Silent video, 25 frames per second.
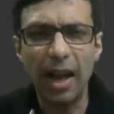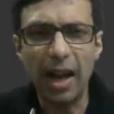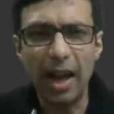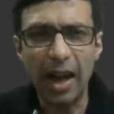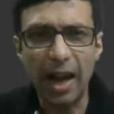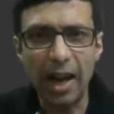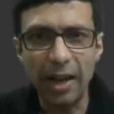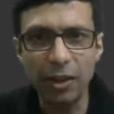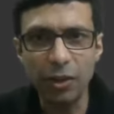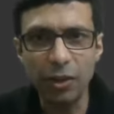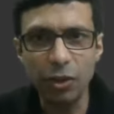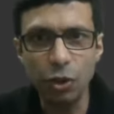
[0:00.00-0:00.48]

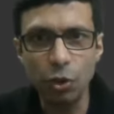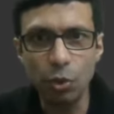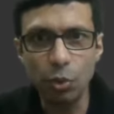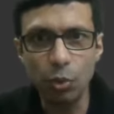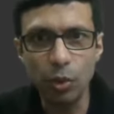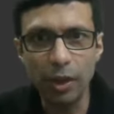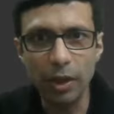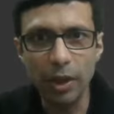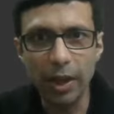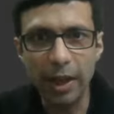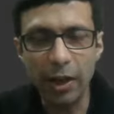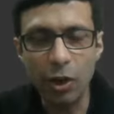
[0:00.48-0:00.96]
and
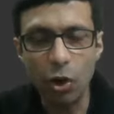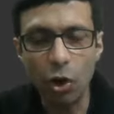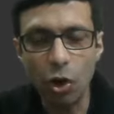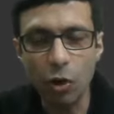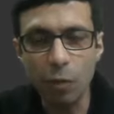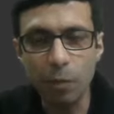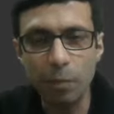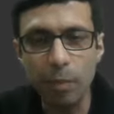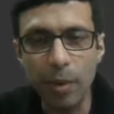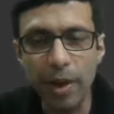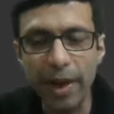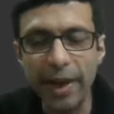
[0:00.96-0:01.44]
you
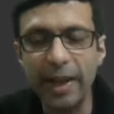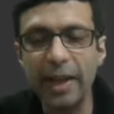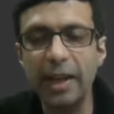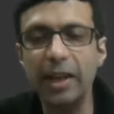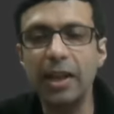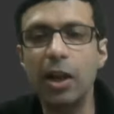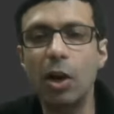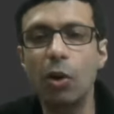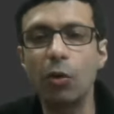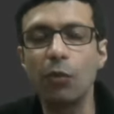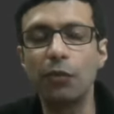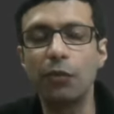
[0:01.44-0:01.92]
cannot break it
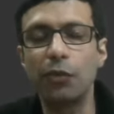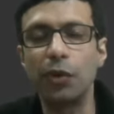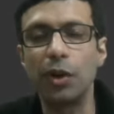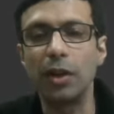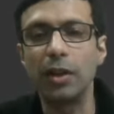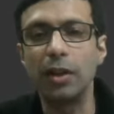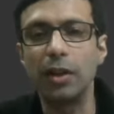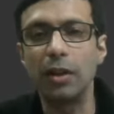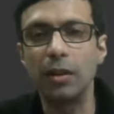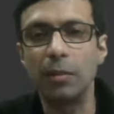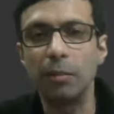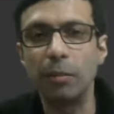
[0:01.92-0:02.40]
down
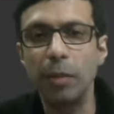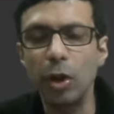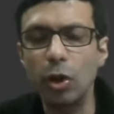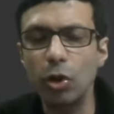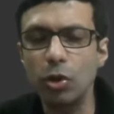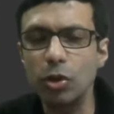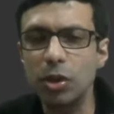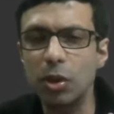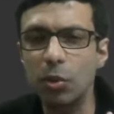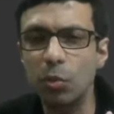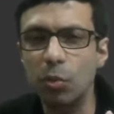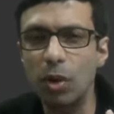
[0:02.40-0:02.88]
further
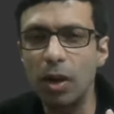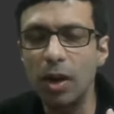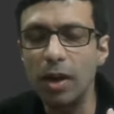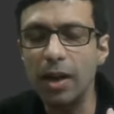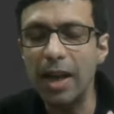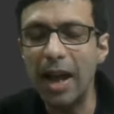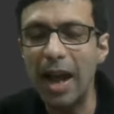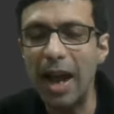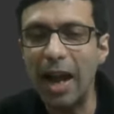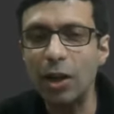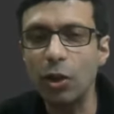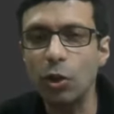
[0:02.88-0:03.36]
because the word
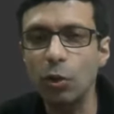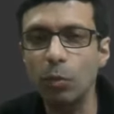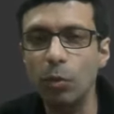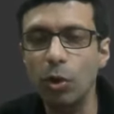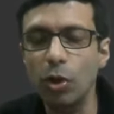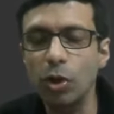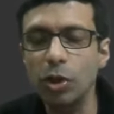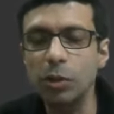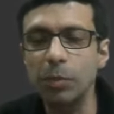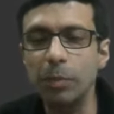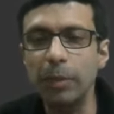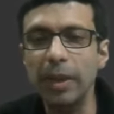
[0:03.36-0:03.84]

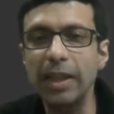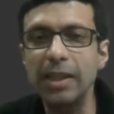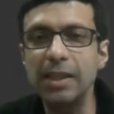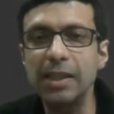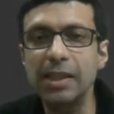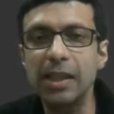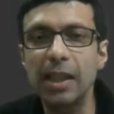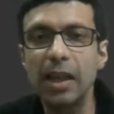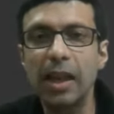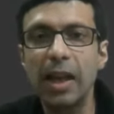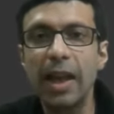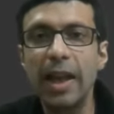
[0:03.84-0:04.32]
atomos
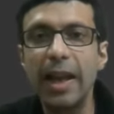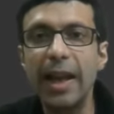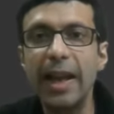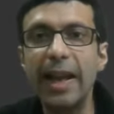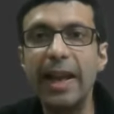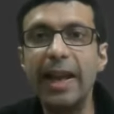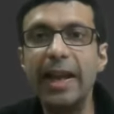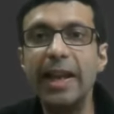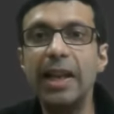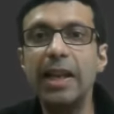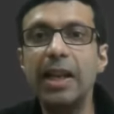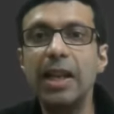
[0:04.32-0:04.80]
means
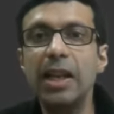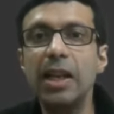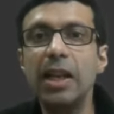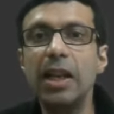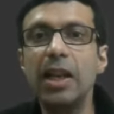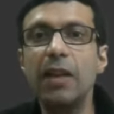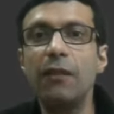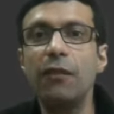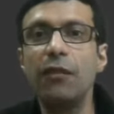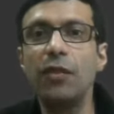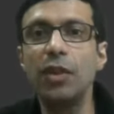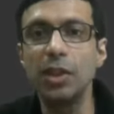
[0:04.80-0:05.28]

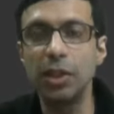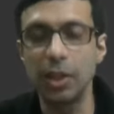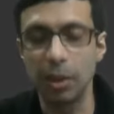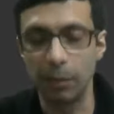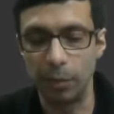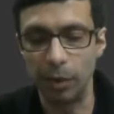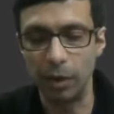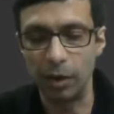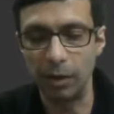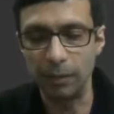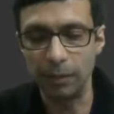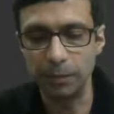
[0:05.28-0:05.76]

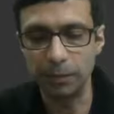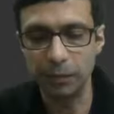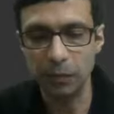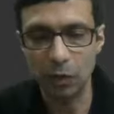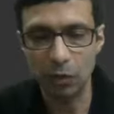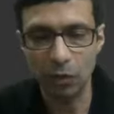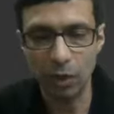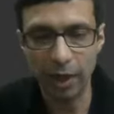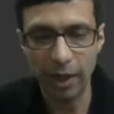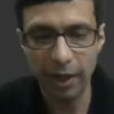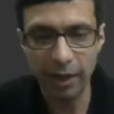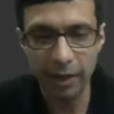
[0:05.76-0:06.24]
indivisible,
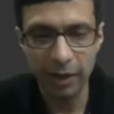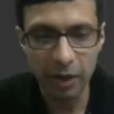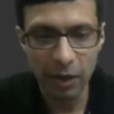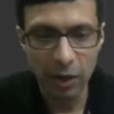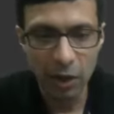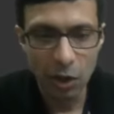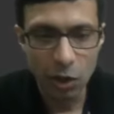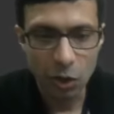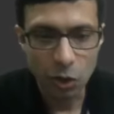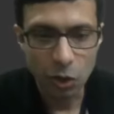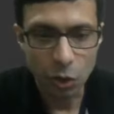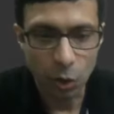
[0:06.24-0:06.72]
right?
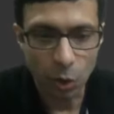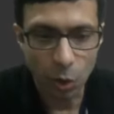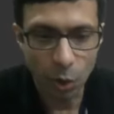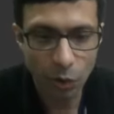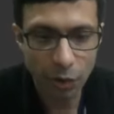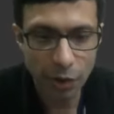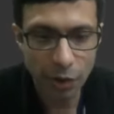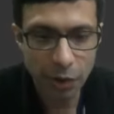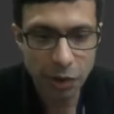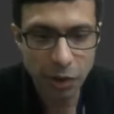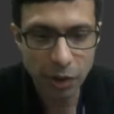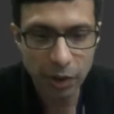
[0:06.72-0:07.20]
So
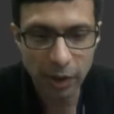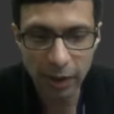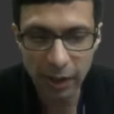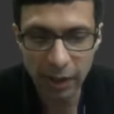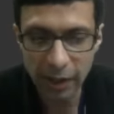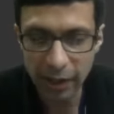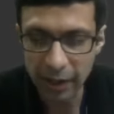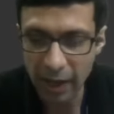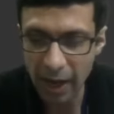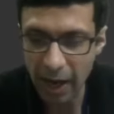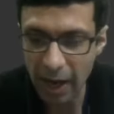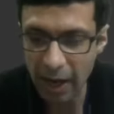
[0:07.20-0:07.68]

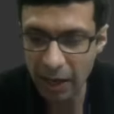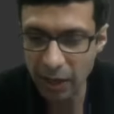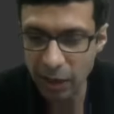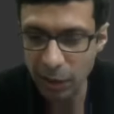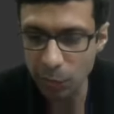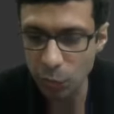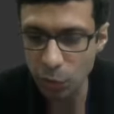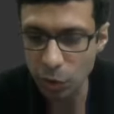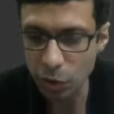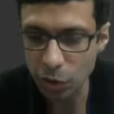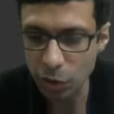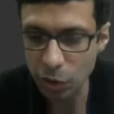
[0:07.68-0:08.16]
originally
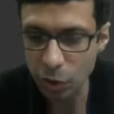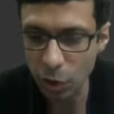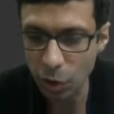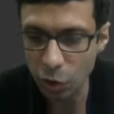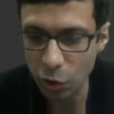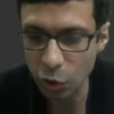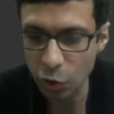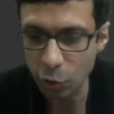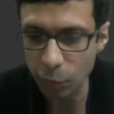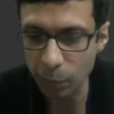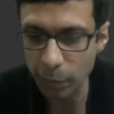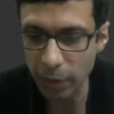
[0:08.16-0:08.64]
atom was
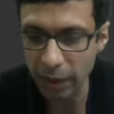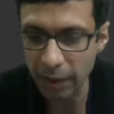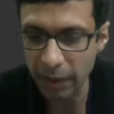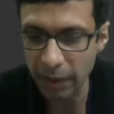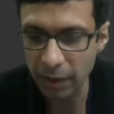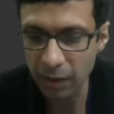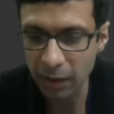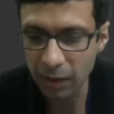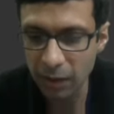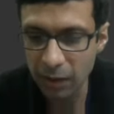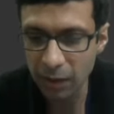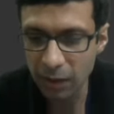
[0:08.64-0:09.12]
thought to
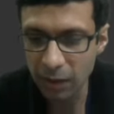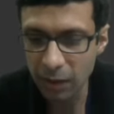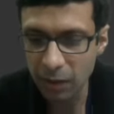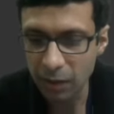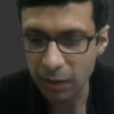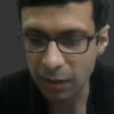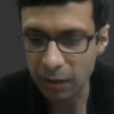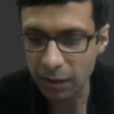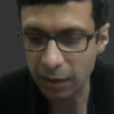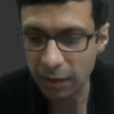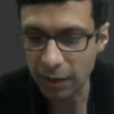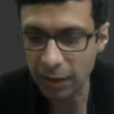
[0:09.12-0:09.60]
be
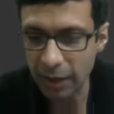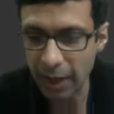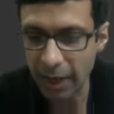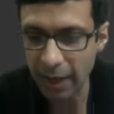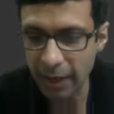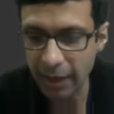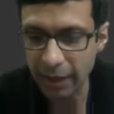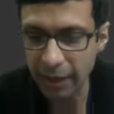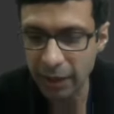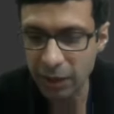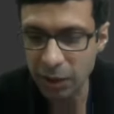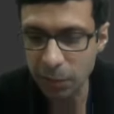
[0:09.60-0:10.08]
the
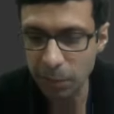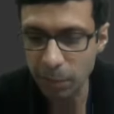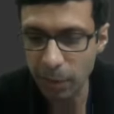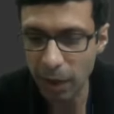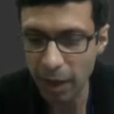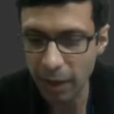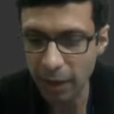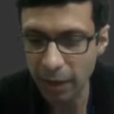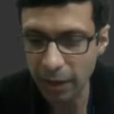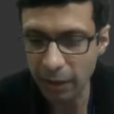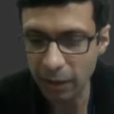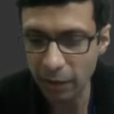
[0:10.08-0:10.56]
tiniest
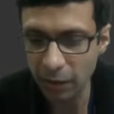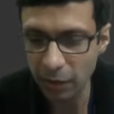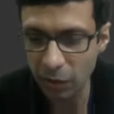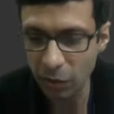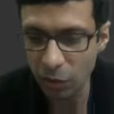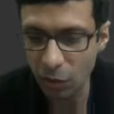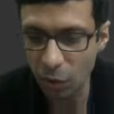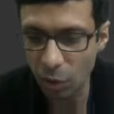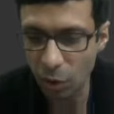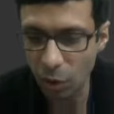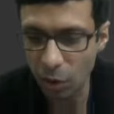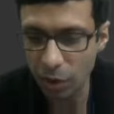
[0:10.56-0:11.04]
particle
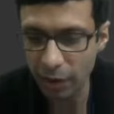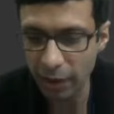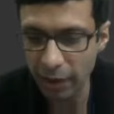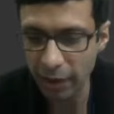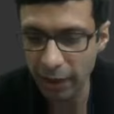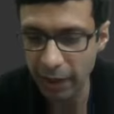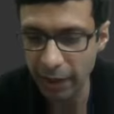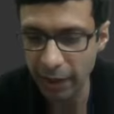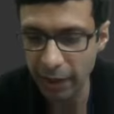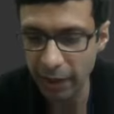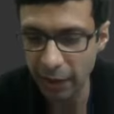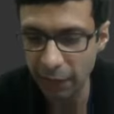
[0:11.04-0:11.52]
or
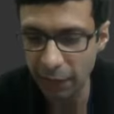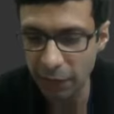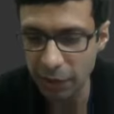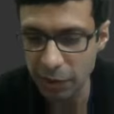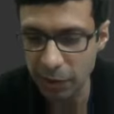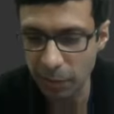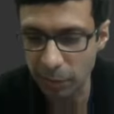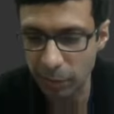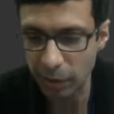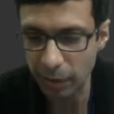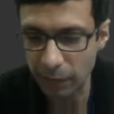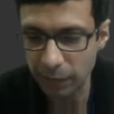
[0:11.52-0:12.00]

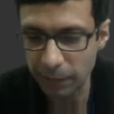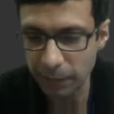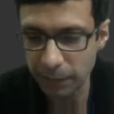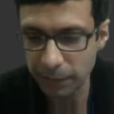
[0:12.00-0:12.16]
indivisible.